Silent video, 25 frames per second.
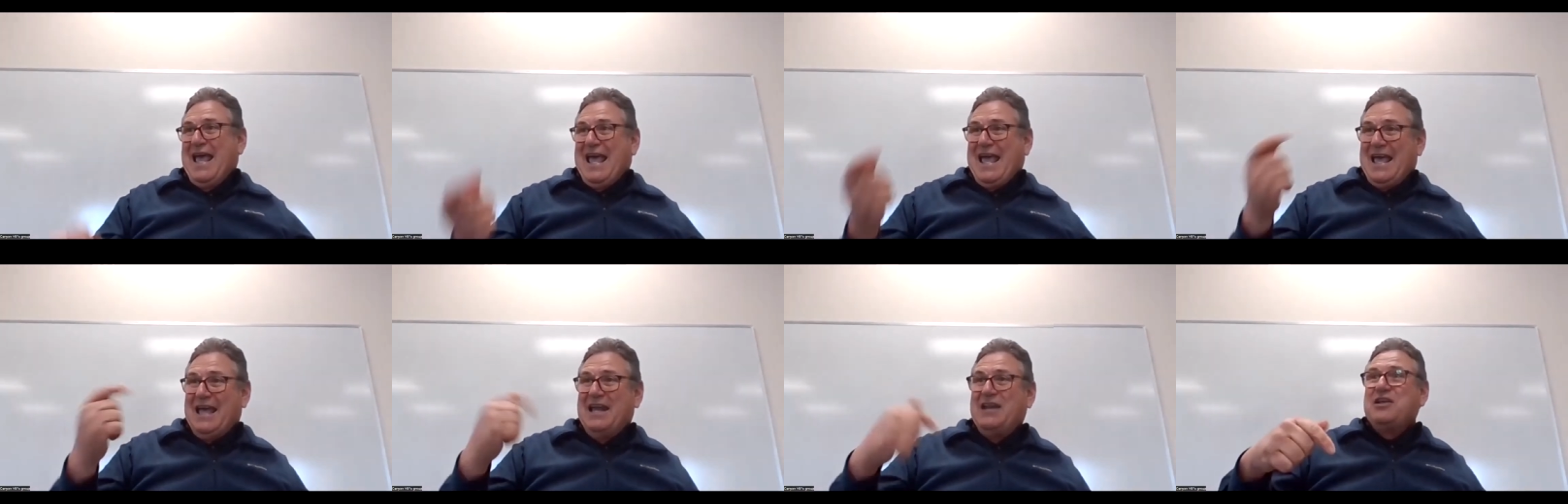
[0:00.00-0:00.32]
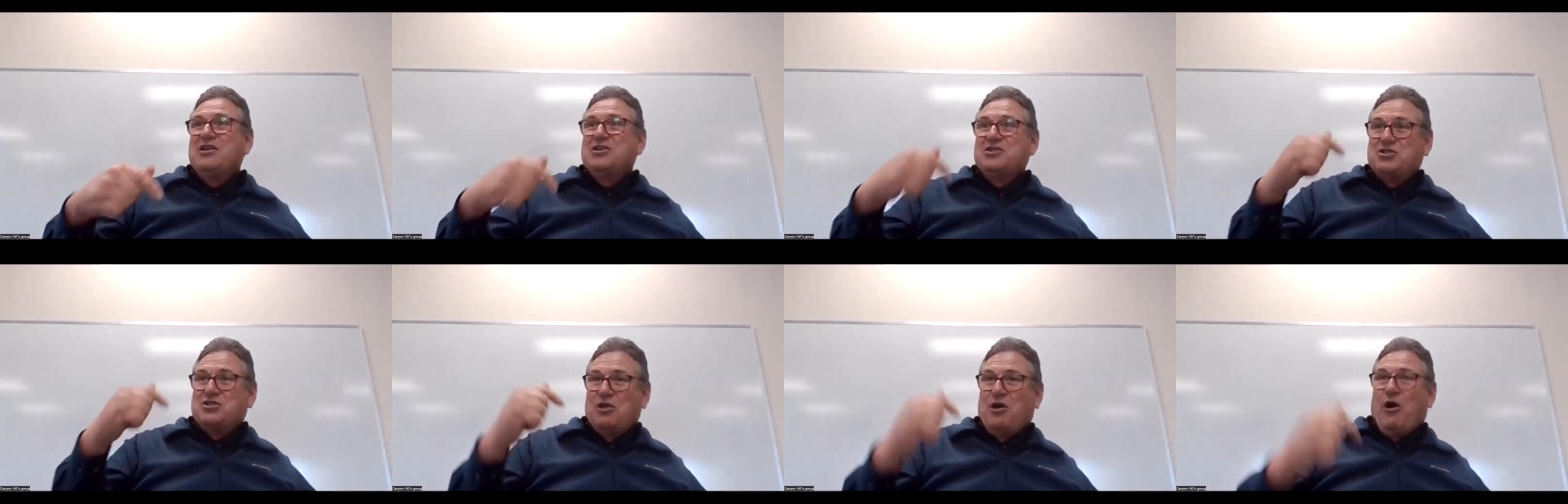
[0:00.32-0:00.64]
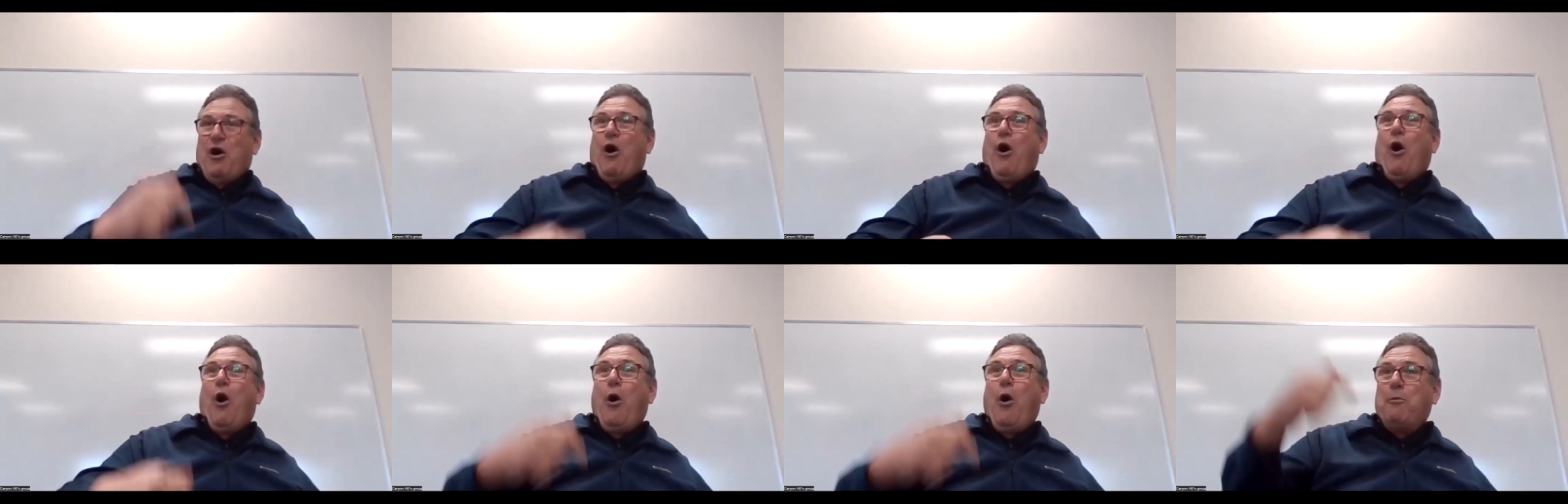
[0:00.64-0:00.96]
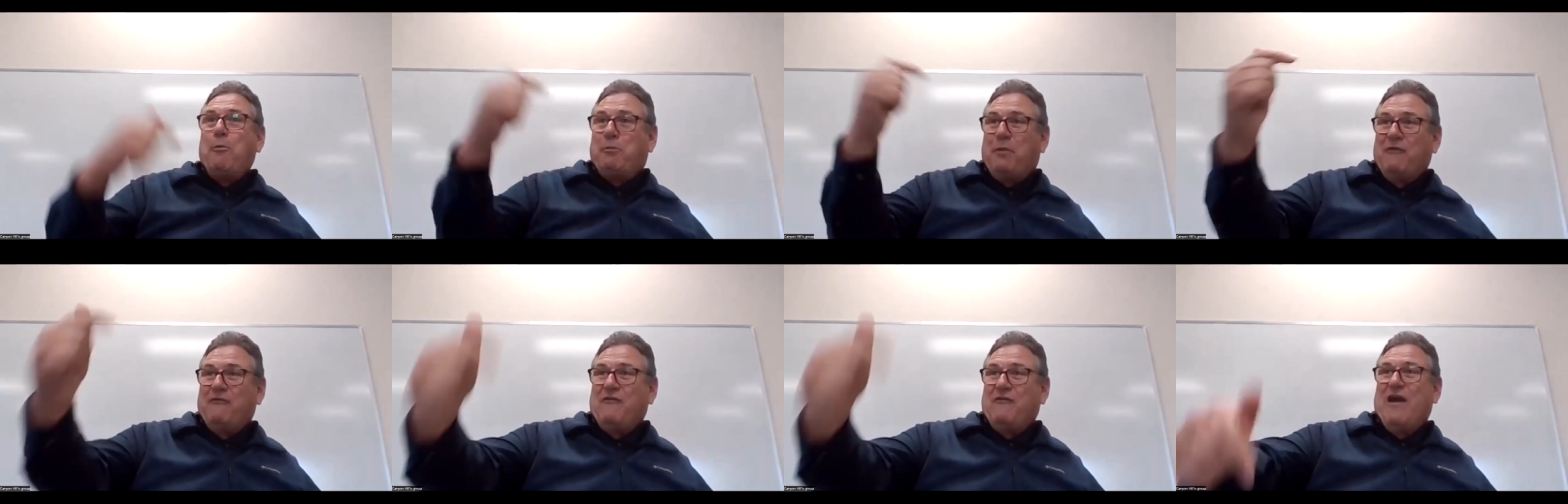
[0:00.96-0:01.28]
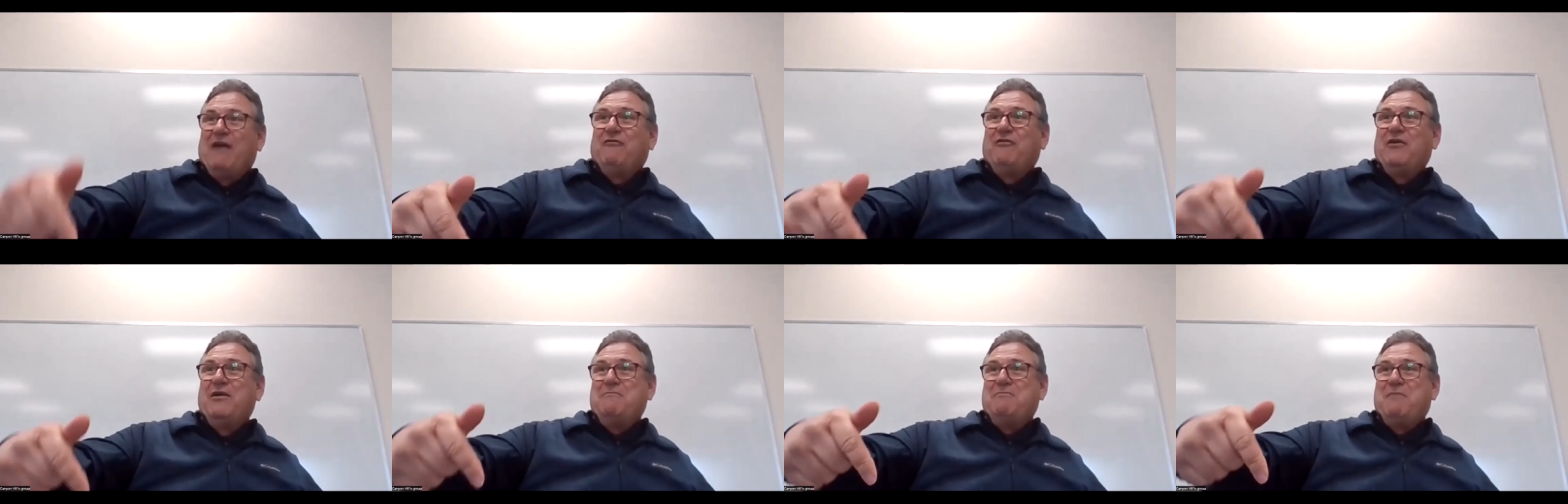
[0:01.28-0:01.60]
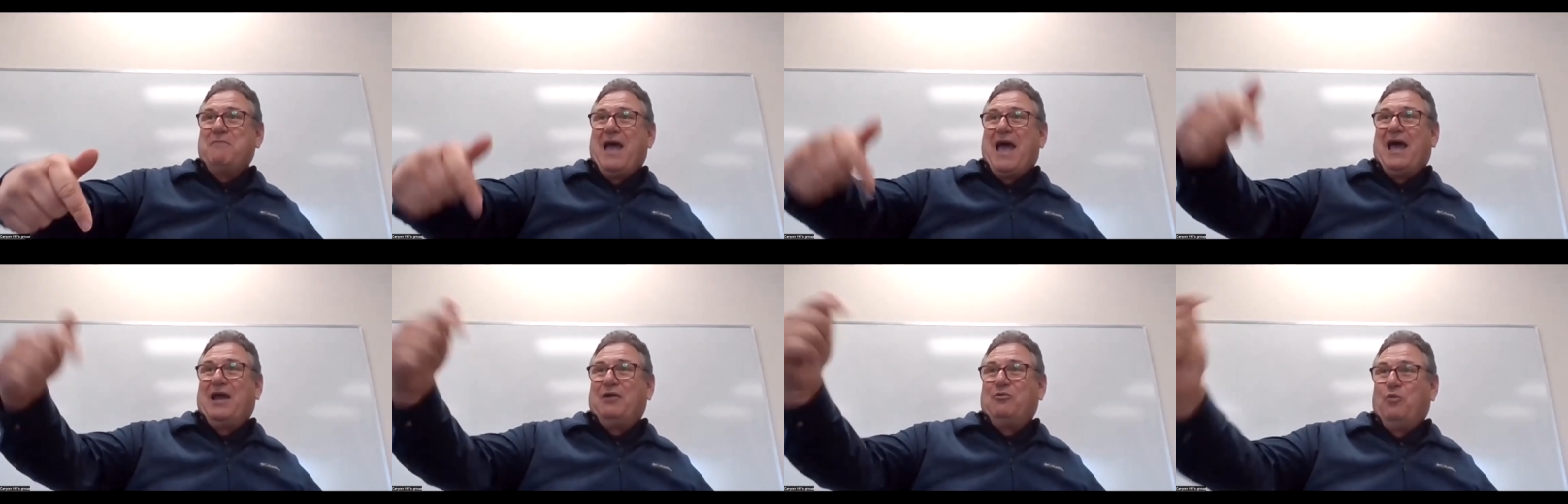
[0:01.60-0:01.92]
It is the hope of every
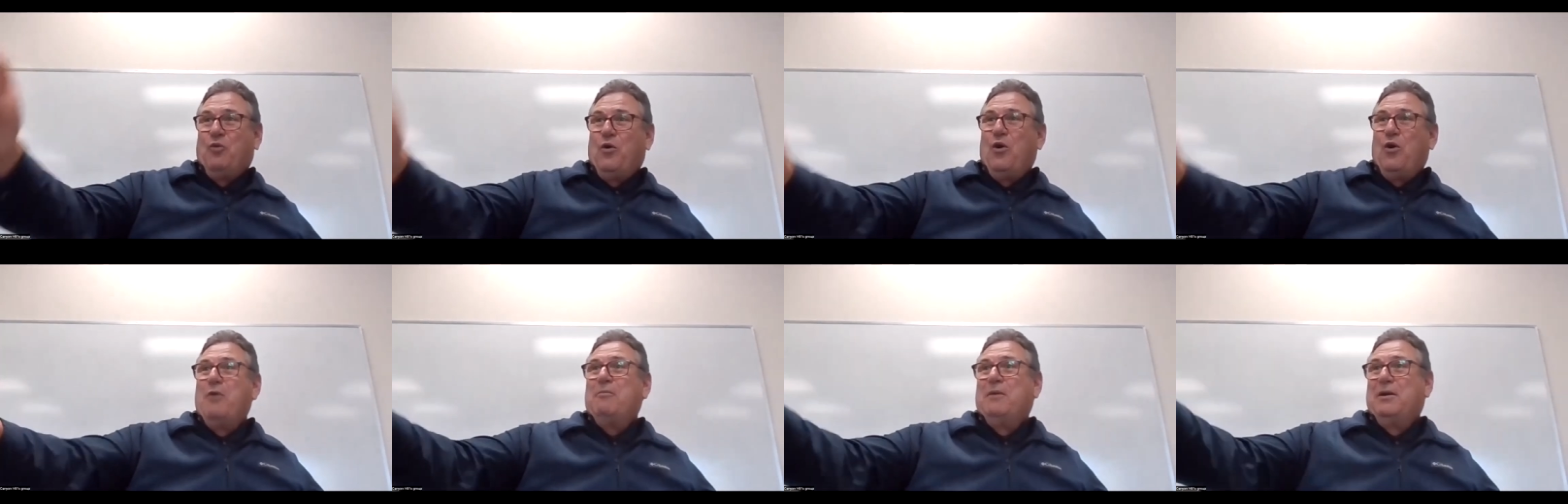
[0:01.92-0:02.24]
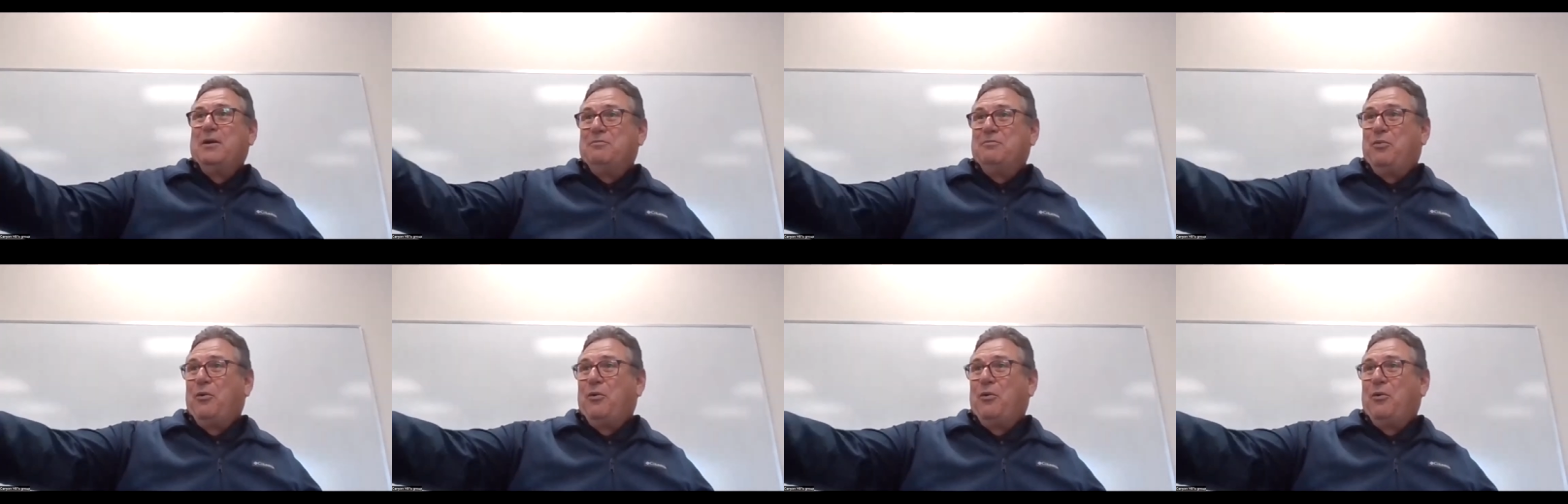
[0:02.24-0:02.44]
man, woman,